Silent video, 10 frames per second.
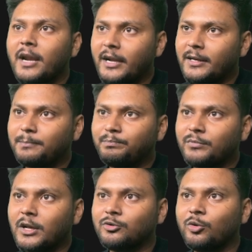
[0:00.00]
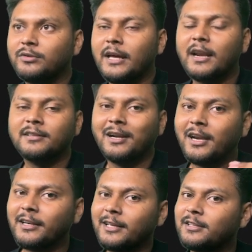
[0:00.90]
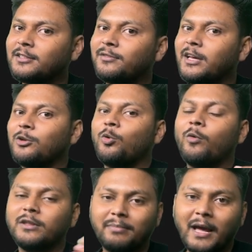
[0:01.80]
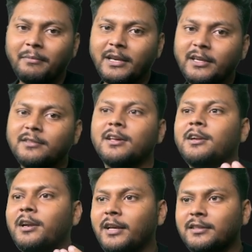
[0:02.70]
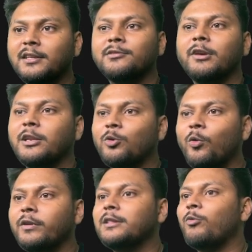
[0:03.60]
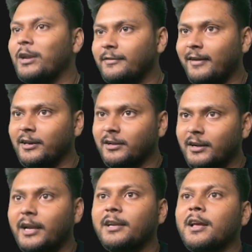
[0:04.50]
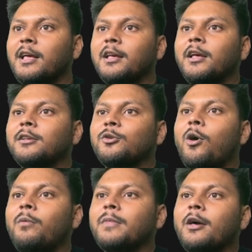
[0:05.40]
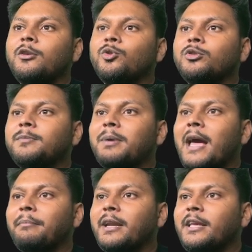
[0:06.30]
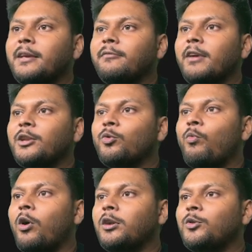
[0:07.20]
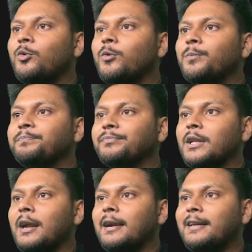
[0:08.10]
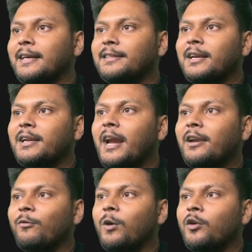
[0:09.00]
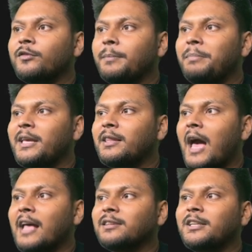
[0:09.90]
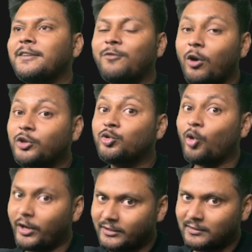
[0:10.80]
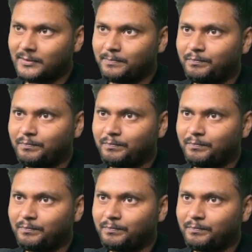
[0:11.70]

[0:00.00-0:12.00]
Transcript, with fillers: right so there are certain cases where you go with primary certain cases where you go with qualifier right so use primary when you want to designate one of the bean as a default choice